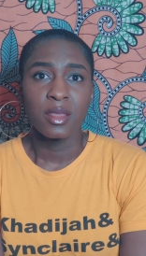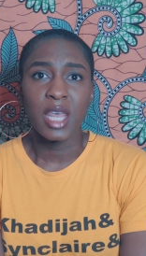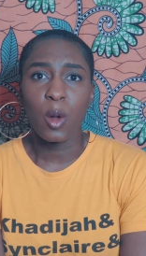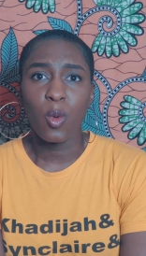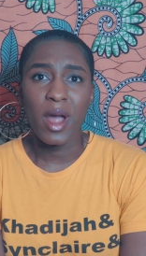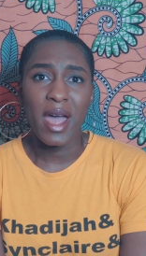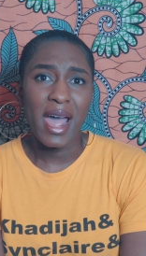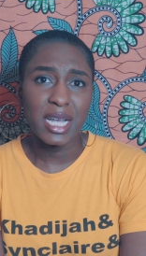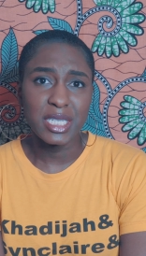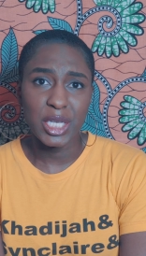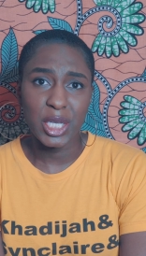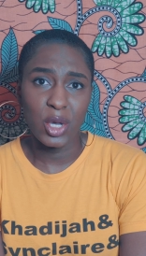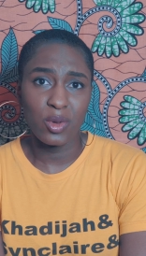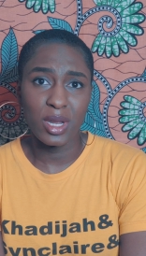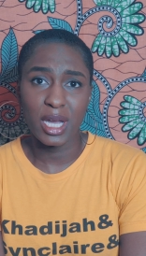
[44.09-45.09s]
They were
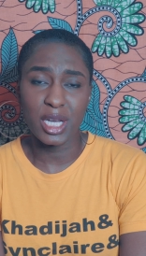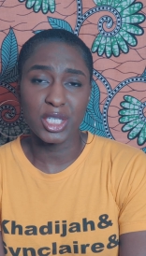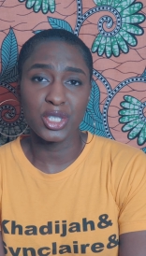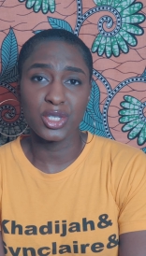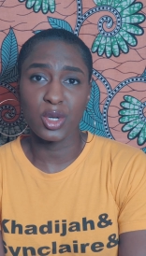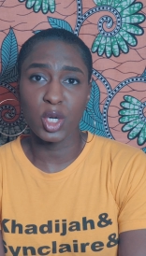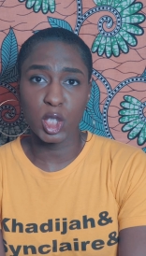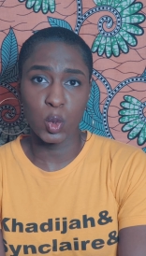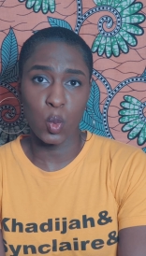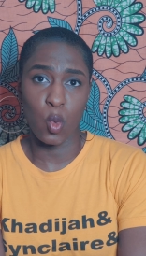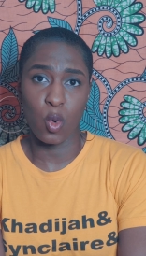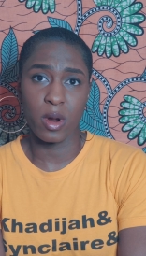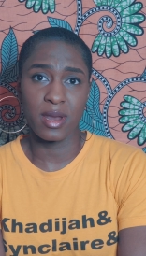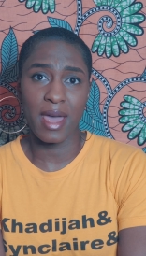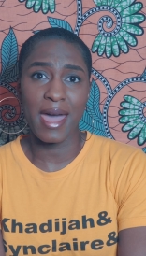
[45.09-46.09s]
executing a search
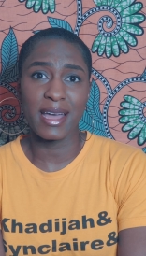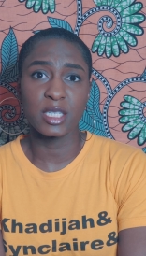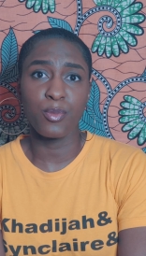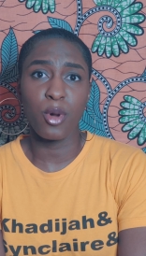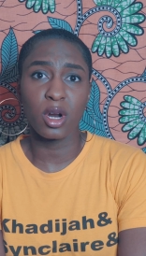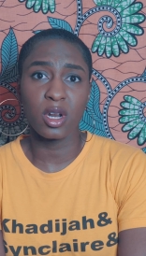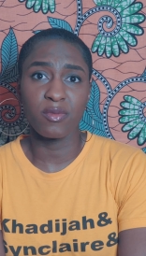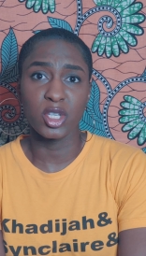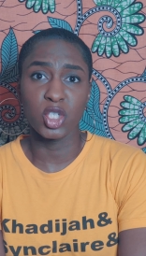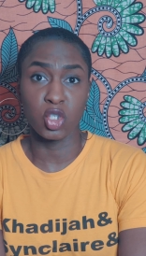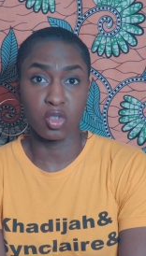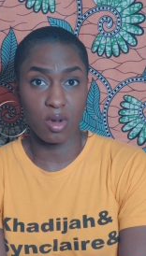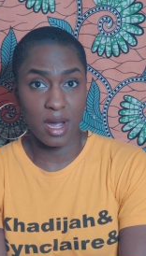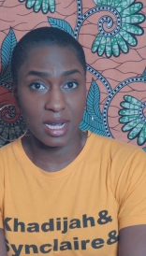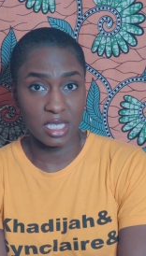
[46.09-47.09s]
warrant as part of a
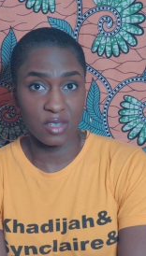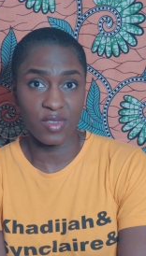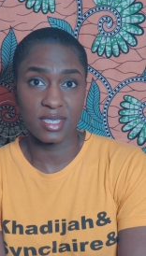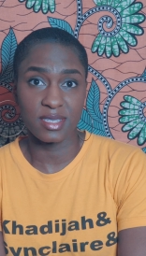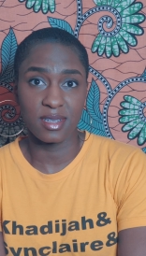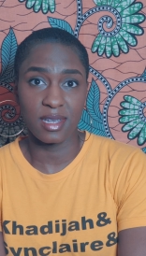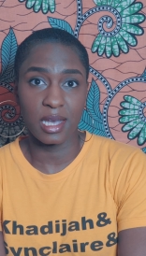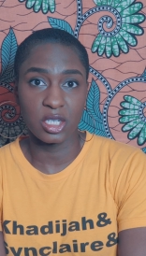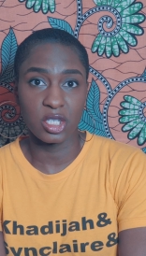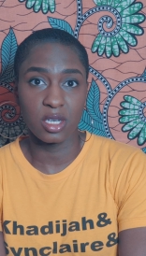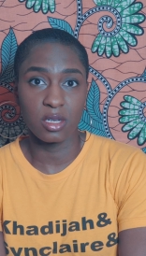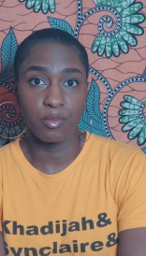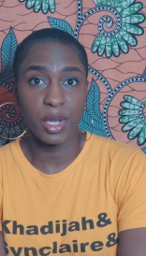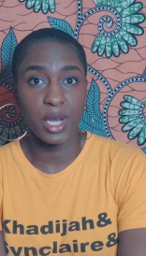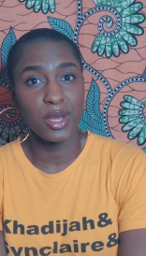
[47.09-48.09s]
drugs
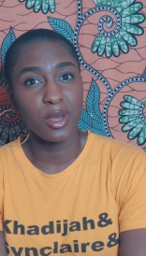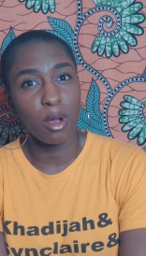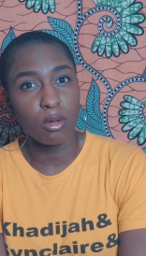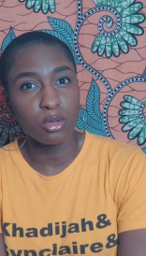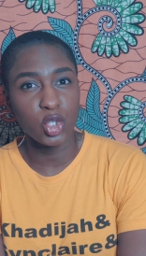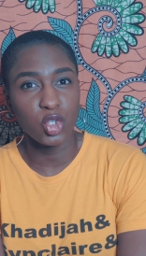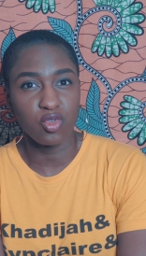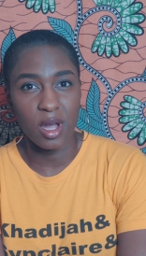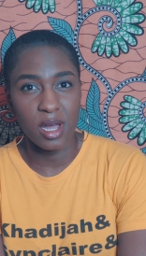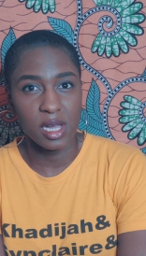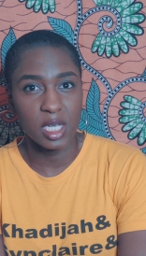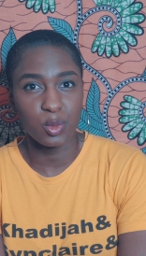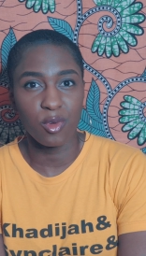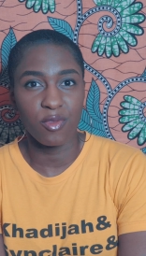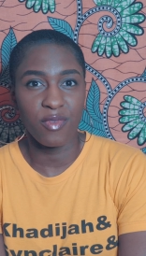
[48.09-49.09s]
investigation, but no
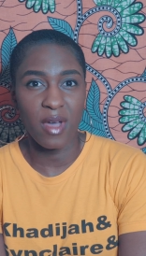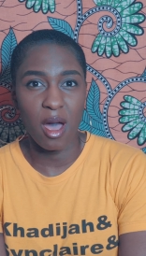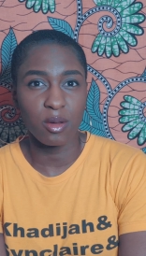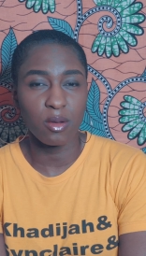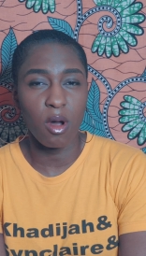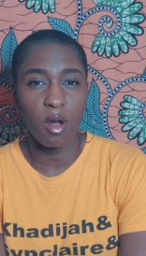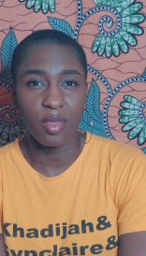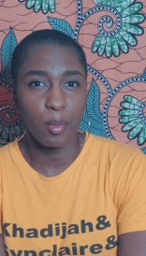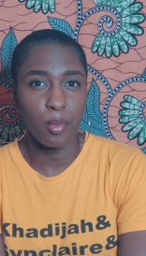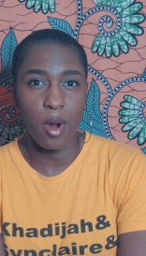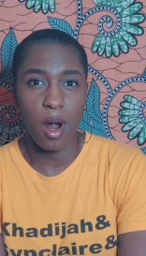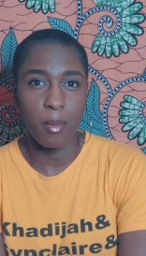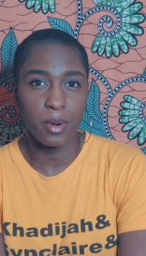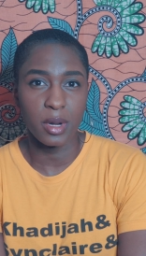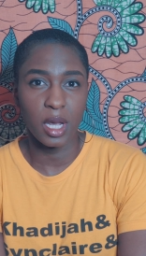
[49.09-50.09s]
drugs were found on the
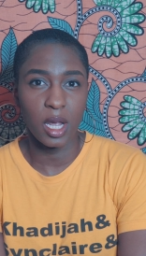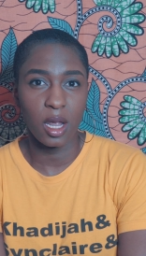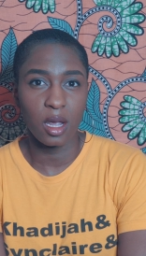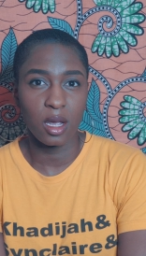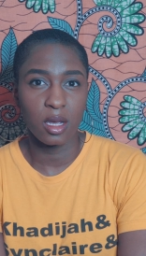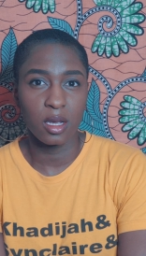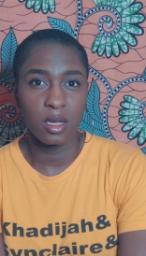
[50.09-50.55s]
property.